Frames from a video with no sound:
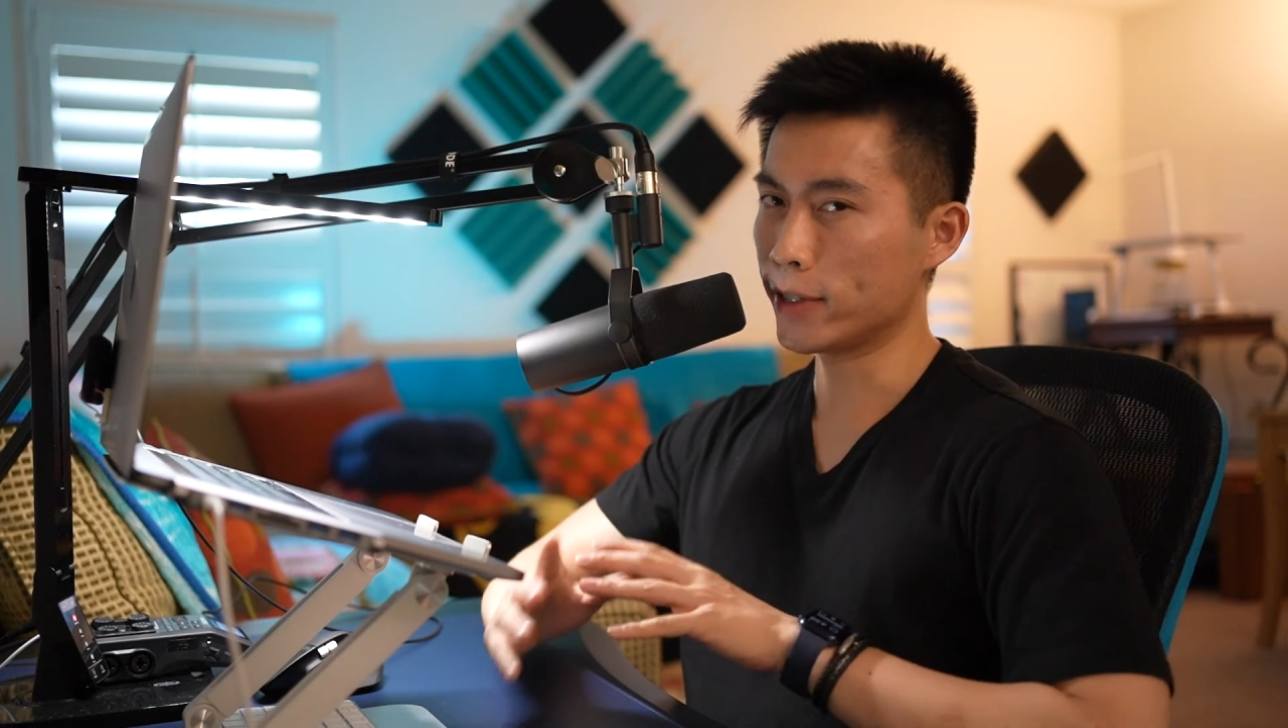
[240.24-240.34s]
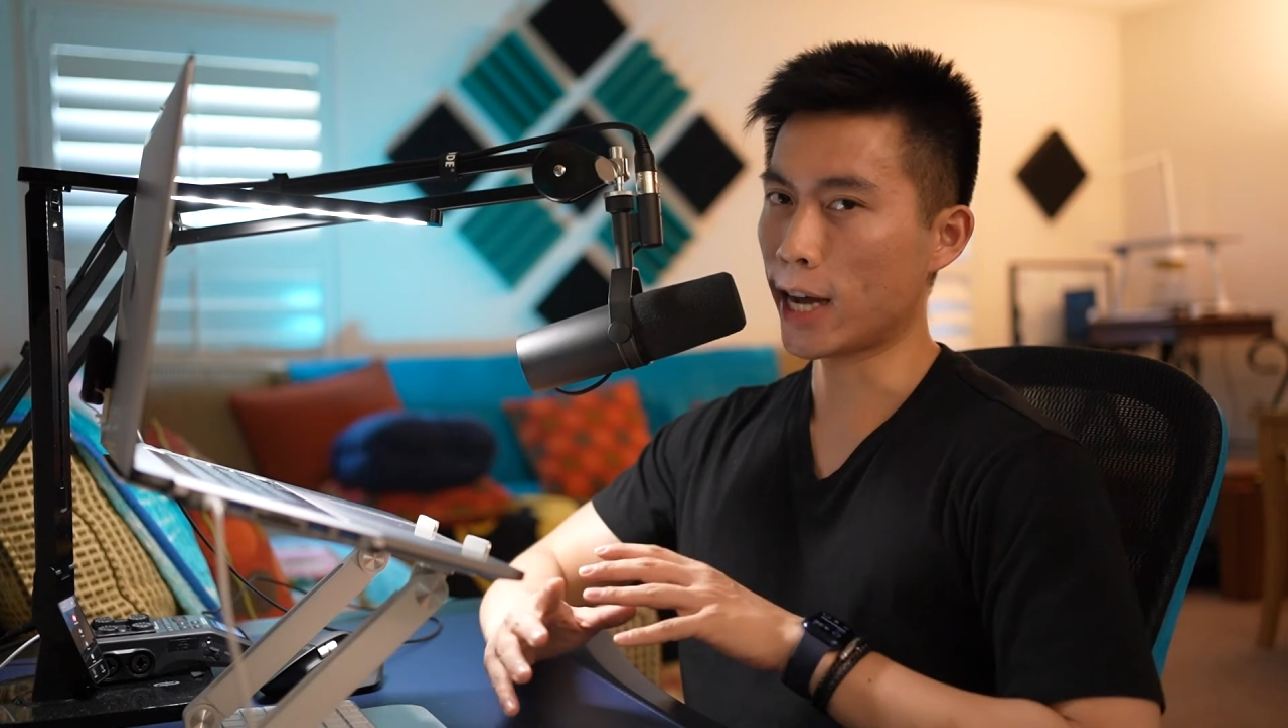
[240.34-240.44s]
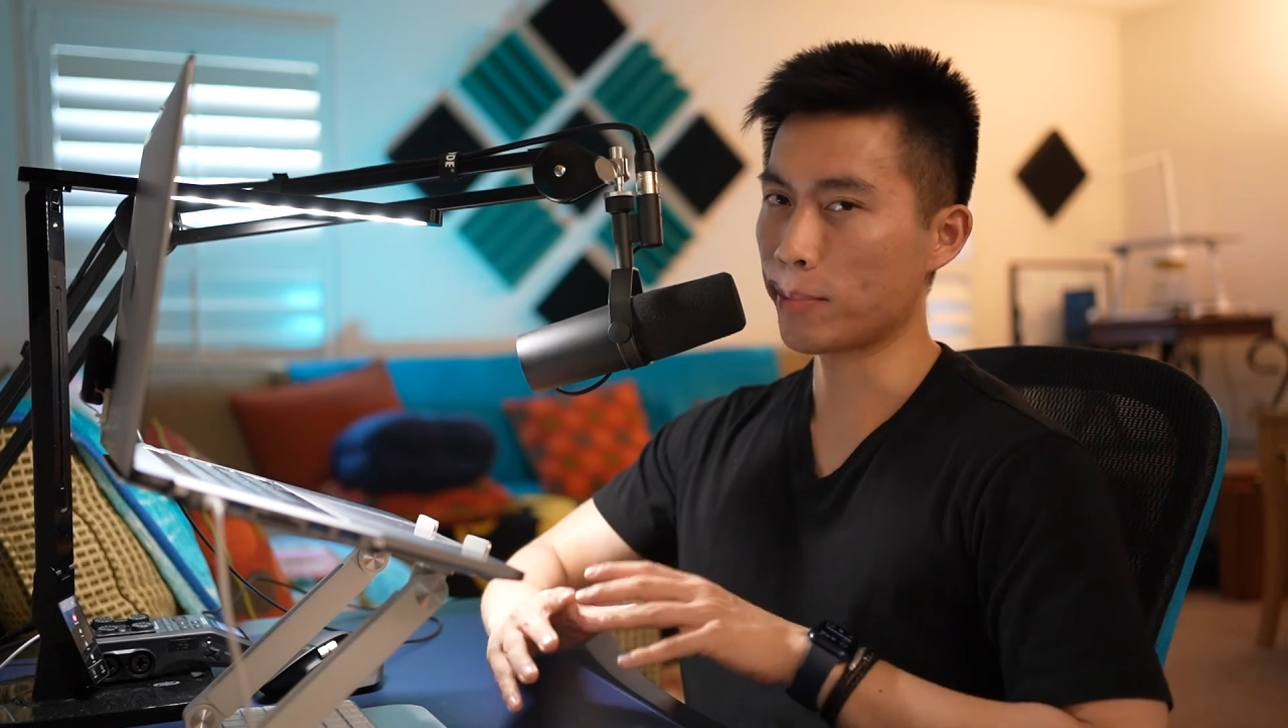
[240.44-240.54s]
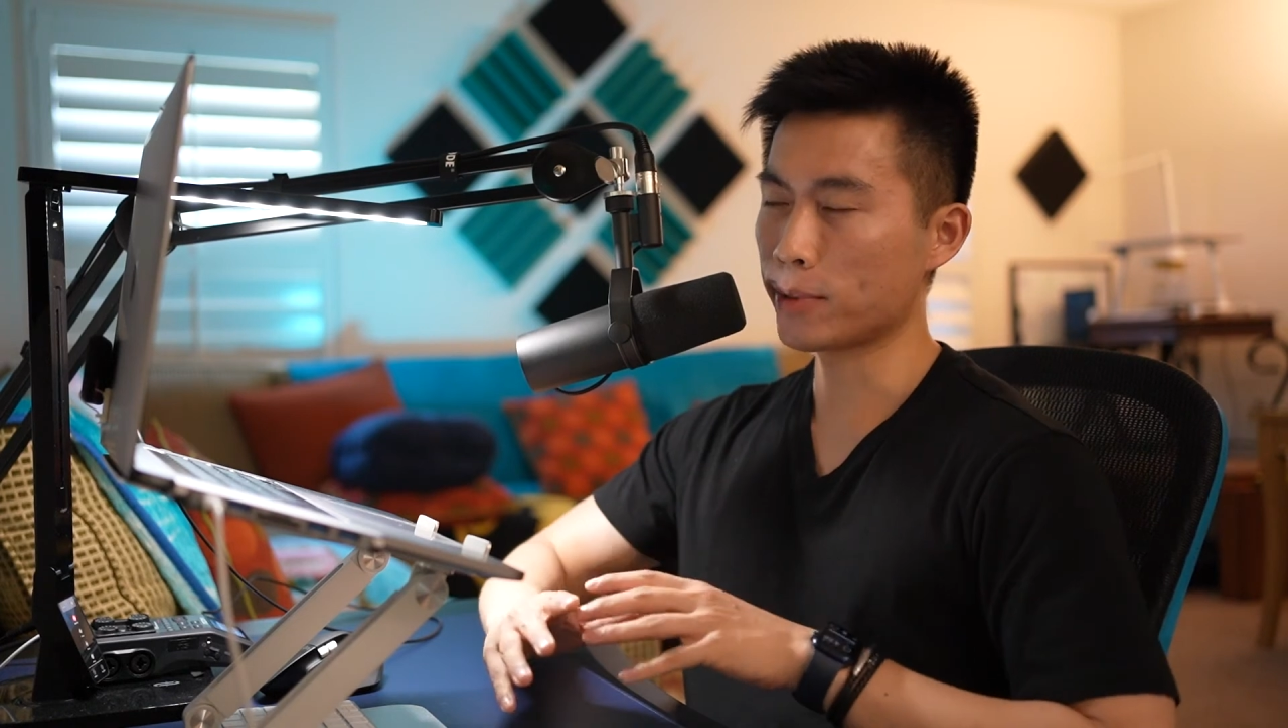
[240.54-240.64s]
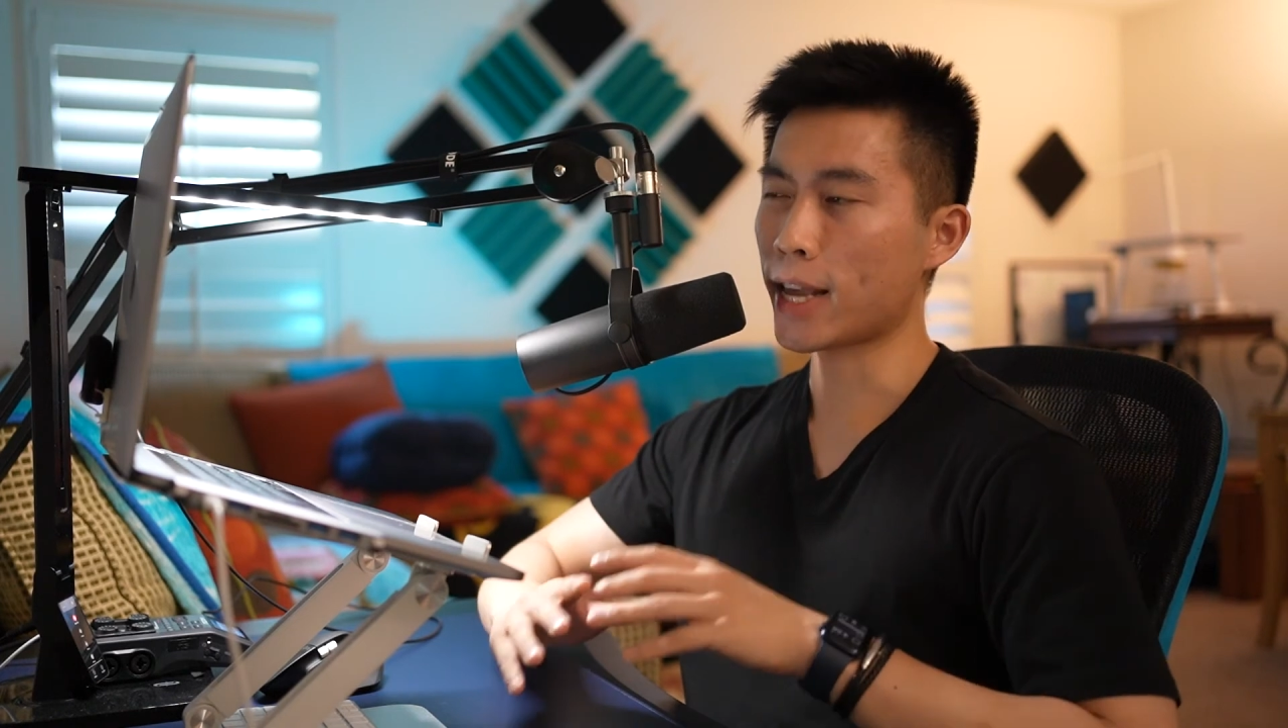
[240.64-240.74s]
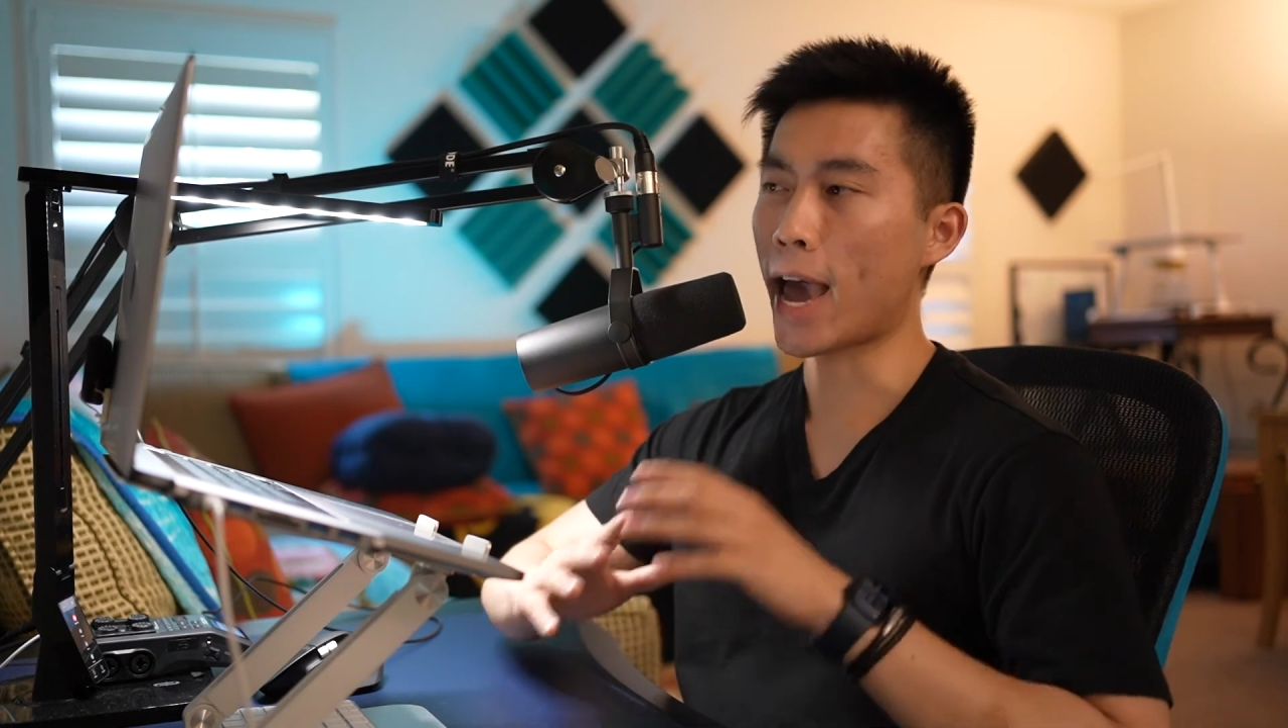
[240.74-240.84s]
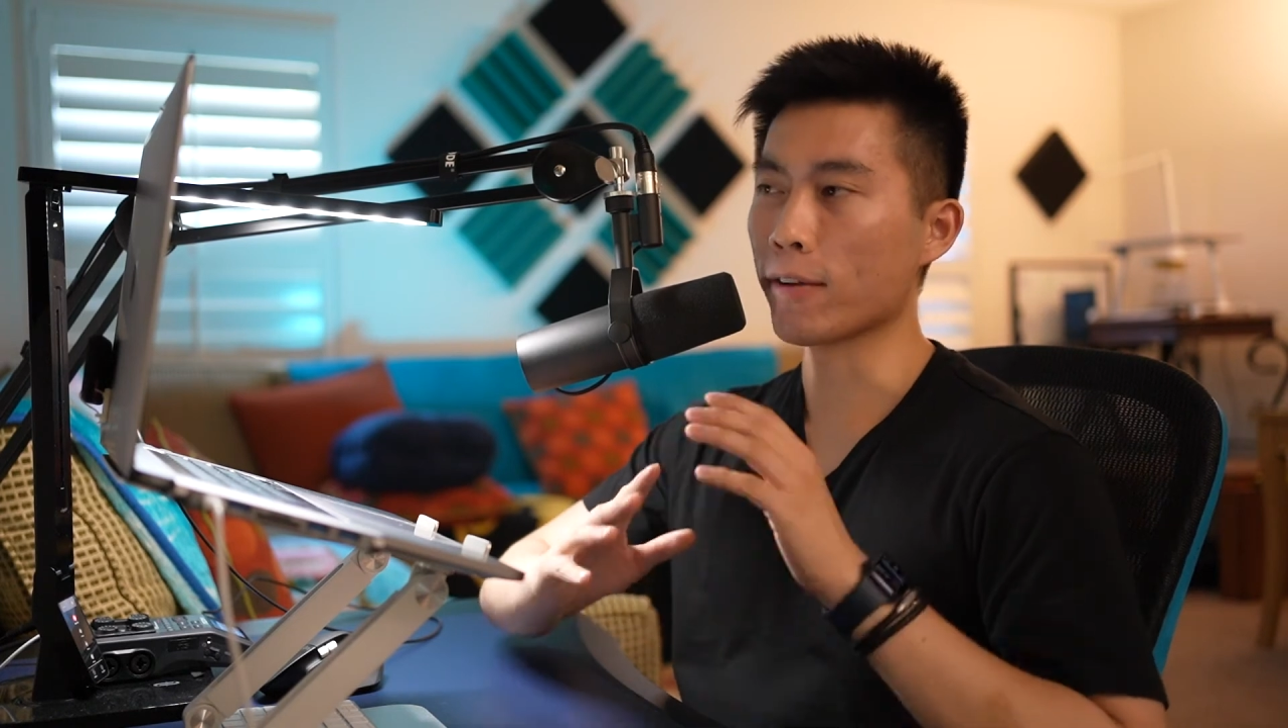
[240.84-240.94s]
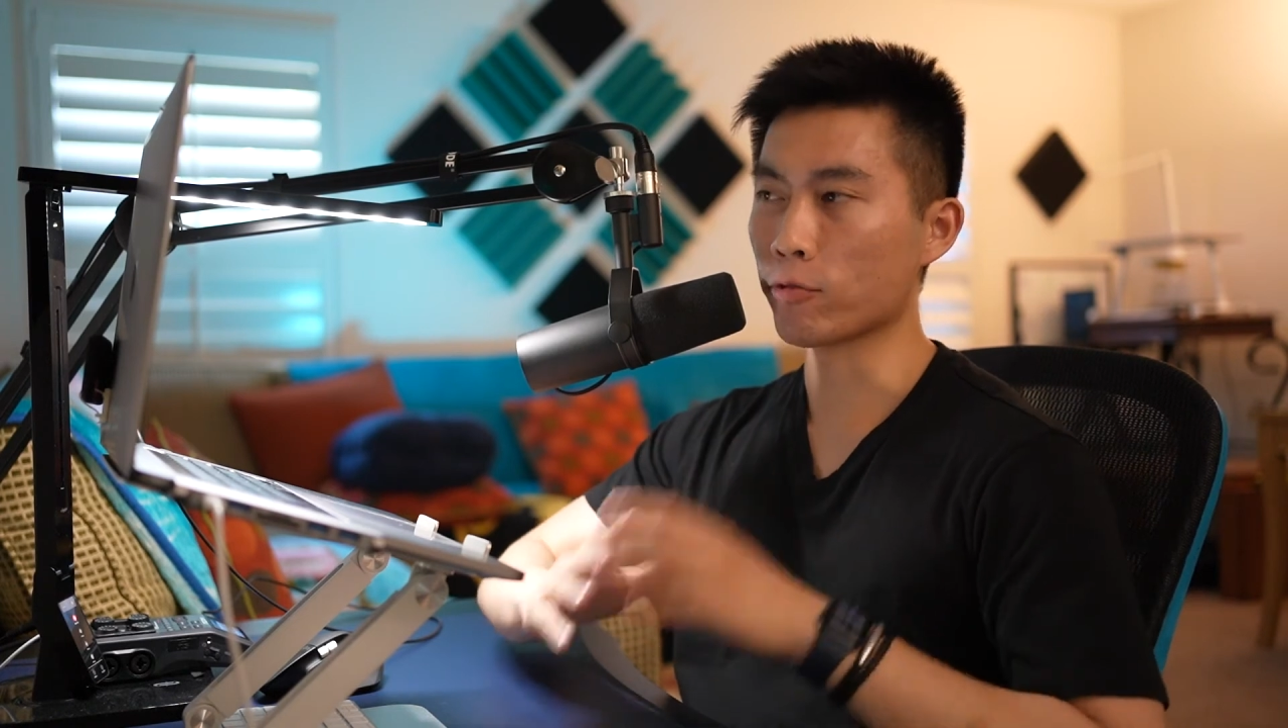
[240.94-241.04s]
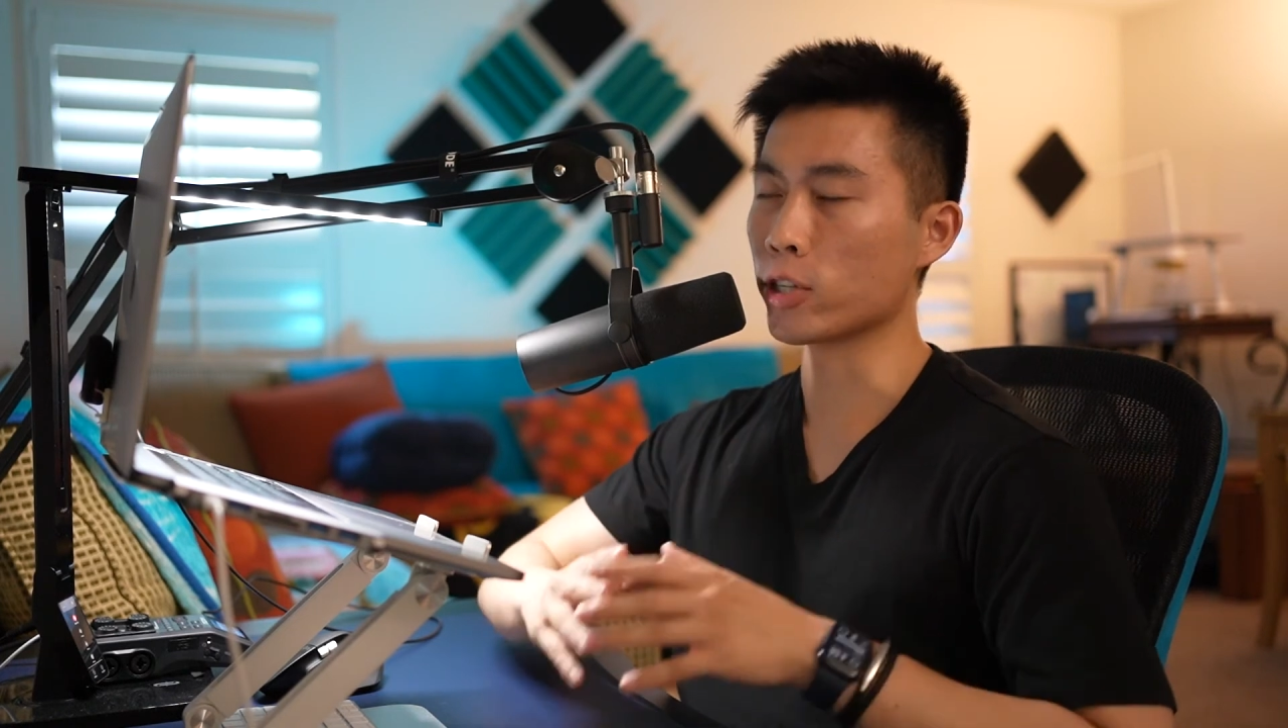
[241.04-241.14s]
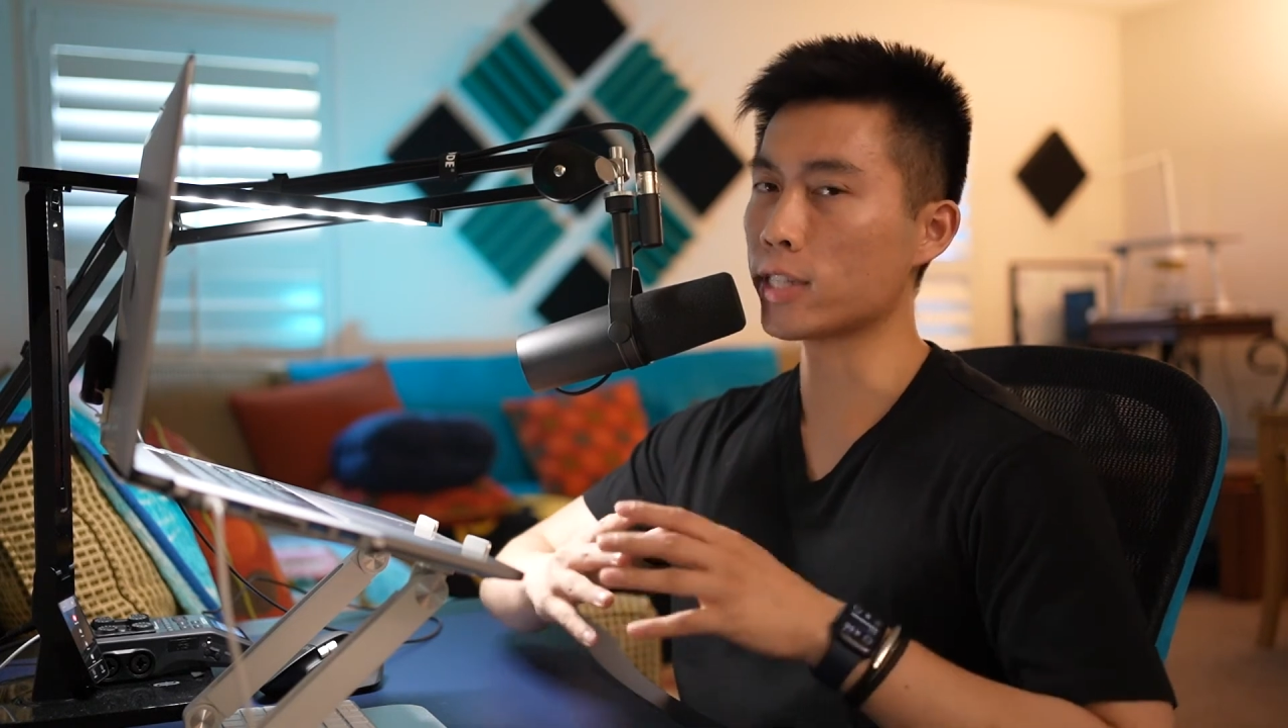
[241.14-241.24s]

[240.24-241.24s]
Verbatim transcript: steps every